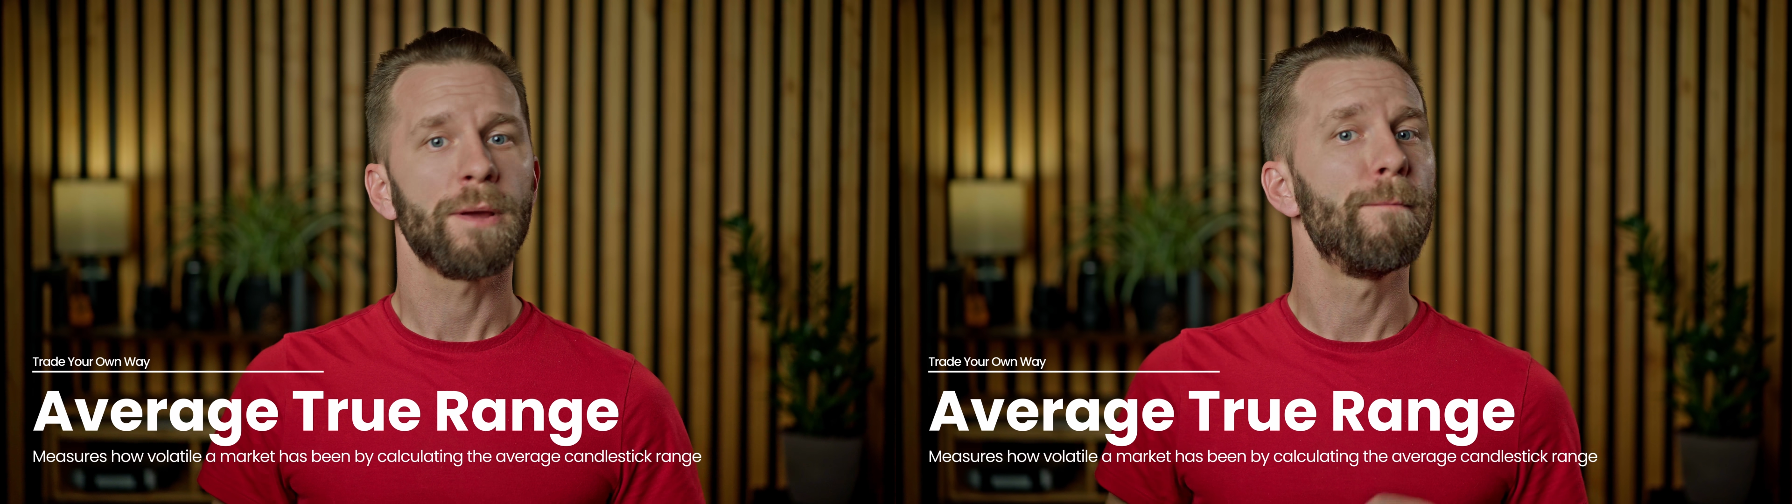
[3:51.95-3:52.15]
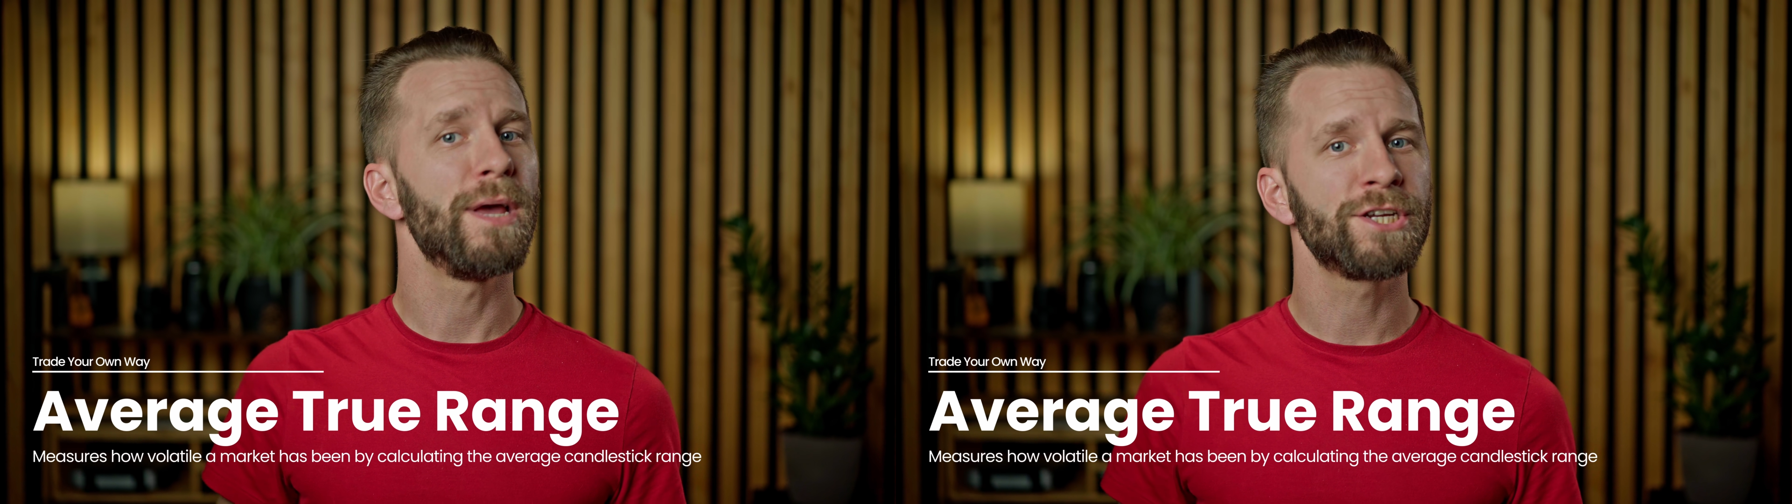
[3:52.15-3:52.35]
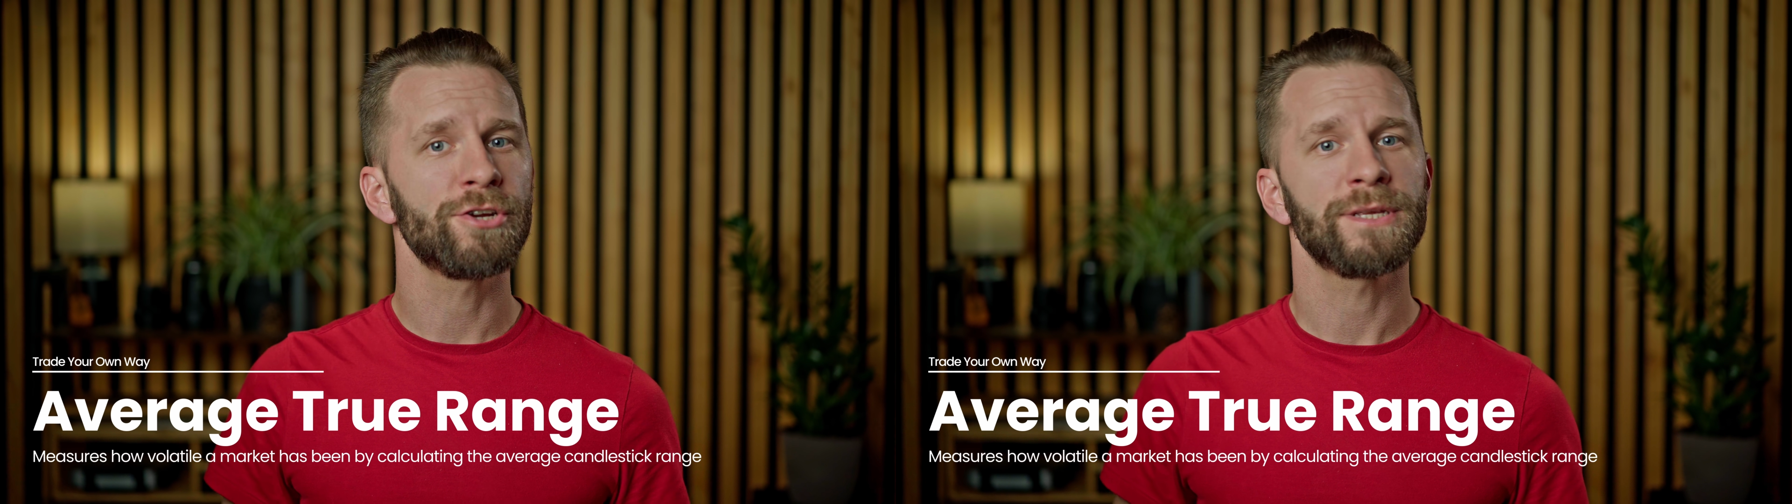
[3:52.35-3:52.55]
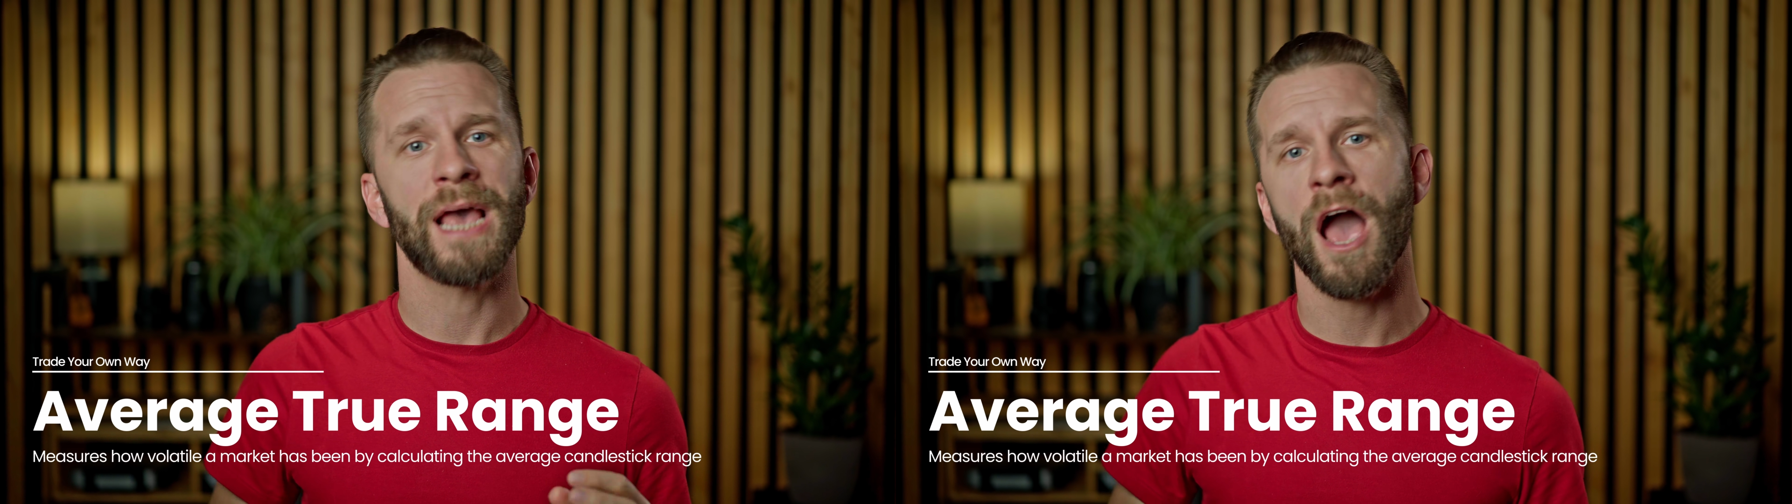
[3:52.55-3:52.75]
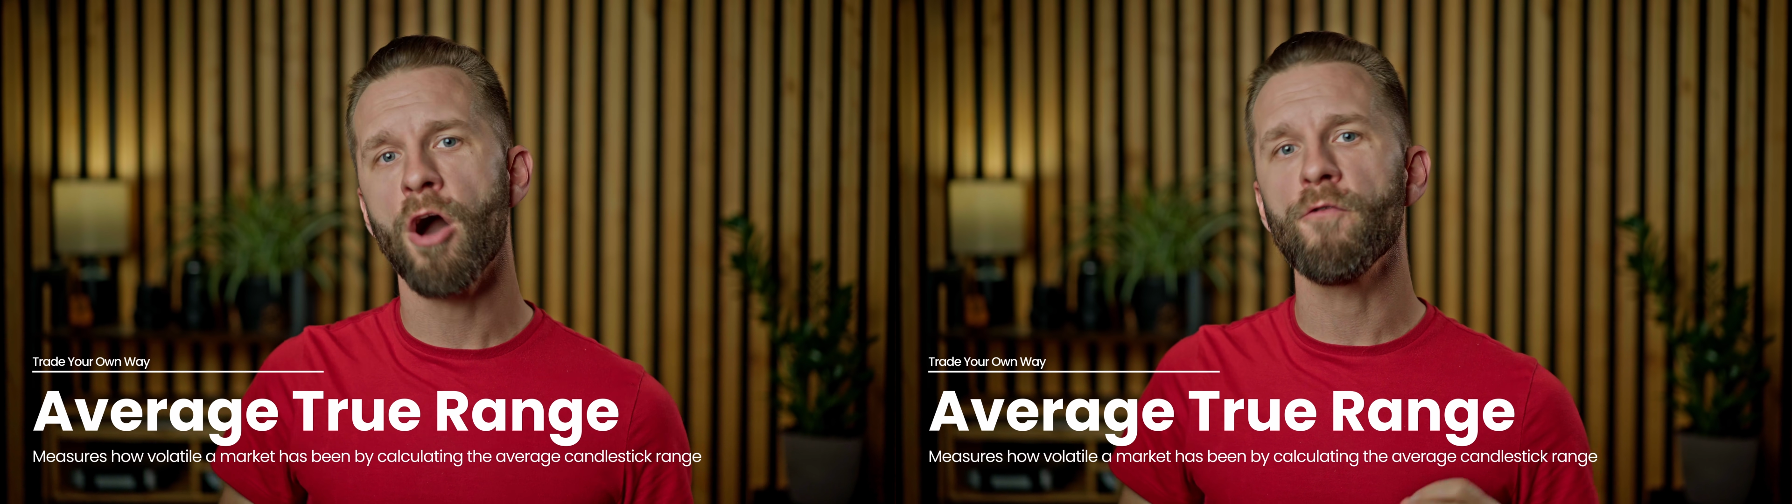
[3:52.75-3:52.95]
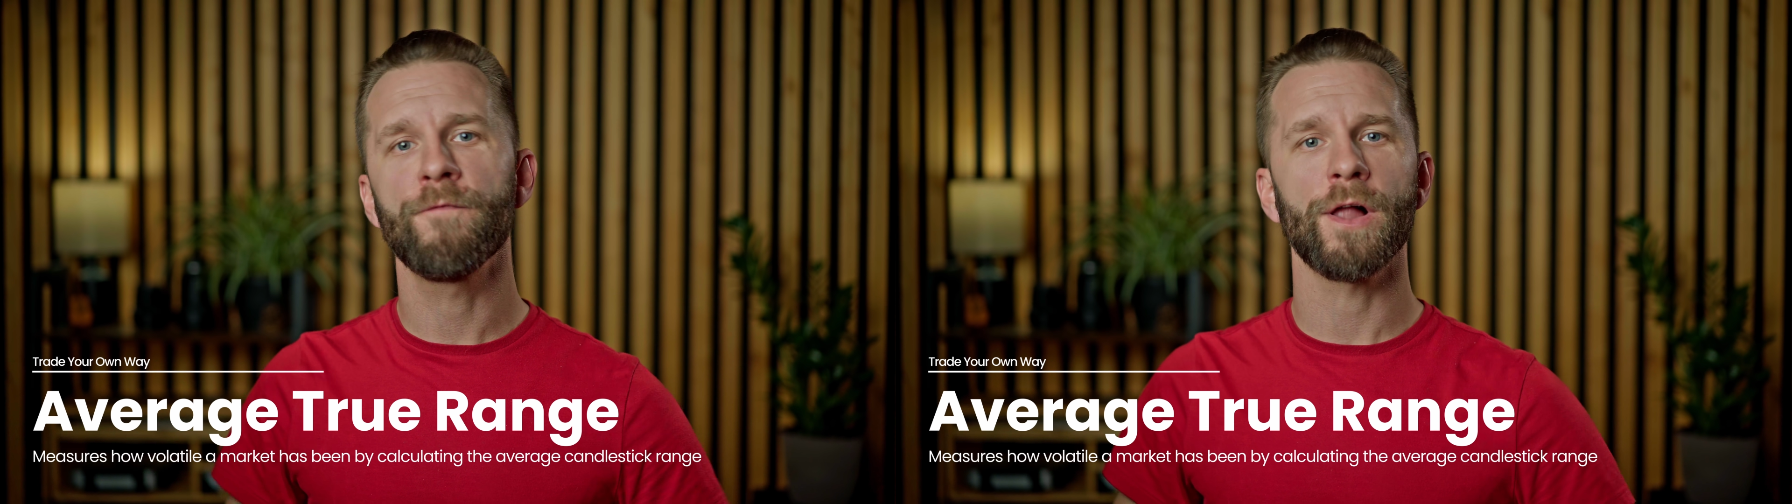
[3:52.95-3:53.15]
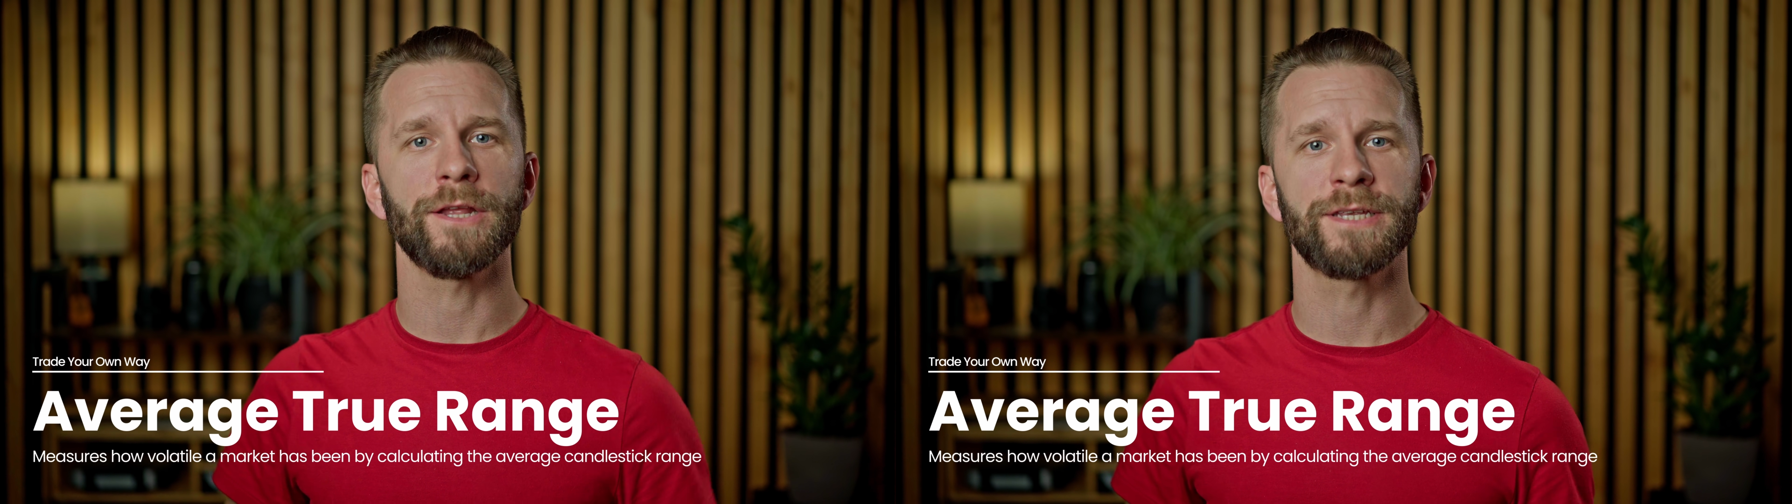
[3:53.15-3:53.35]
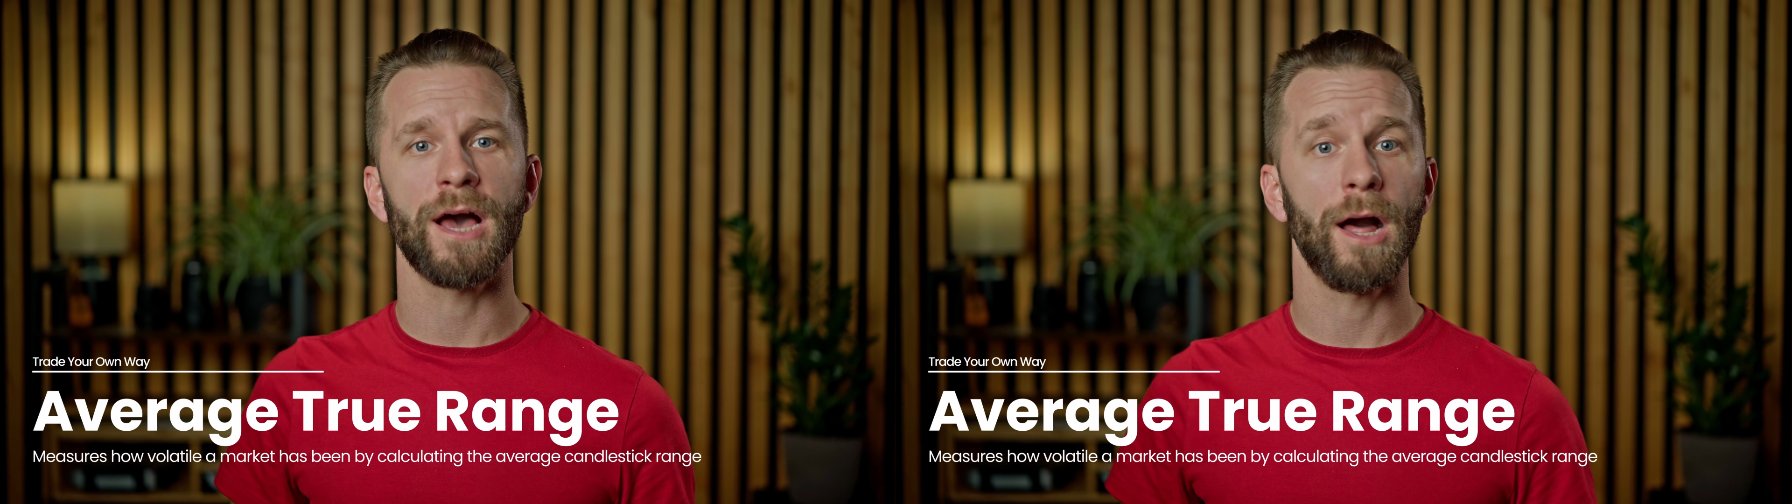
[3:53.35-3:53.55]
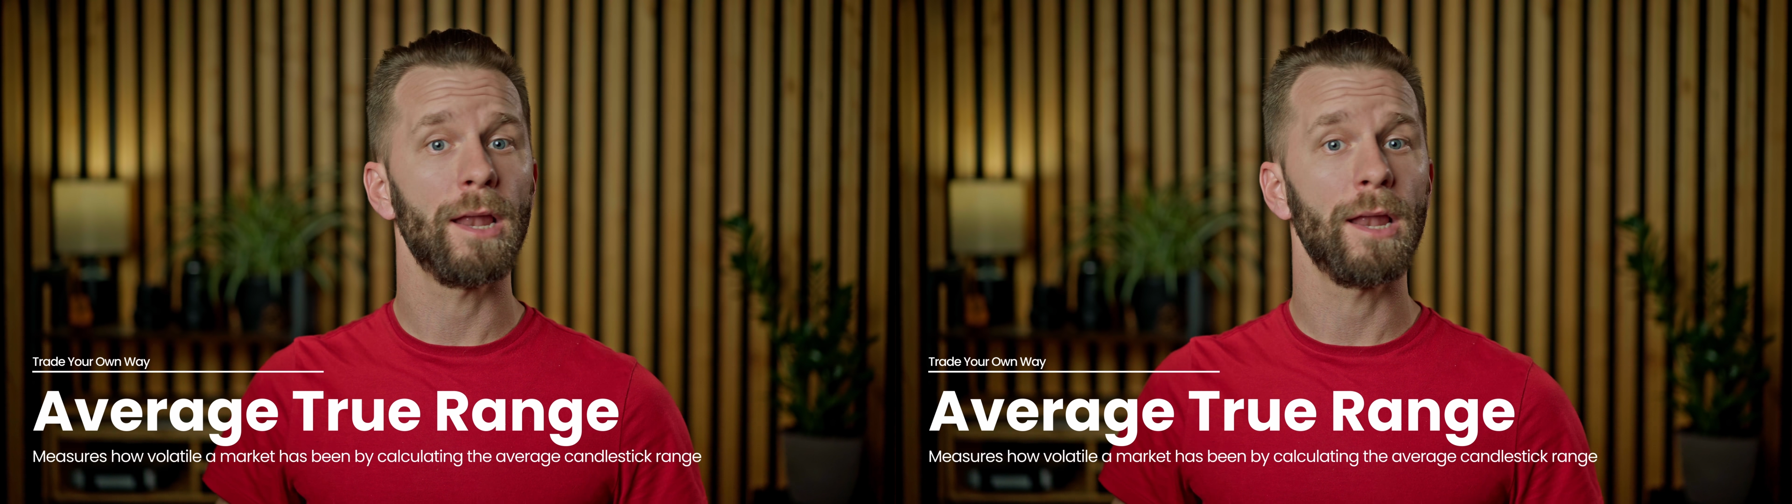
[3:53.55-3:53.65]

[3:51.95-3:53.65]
measures how volatile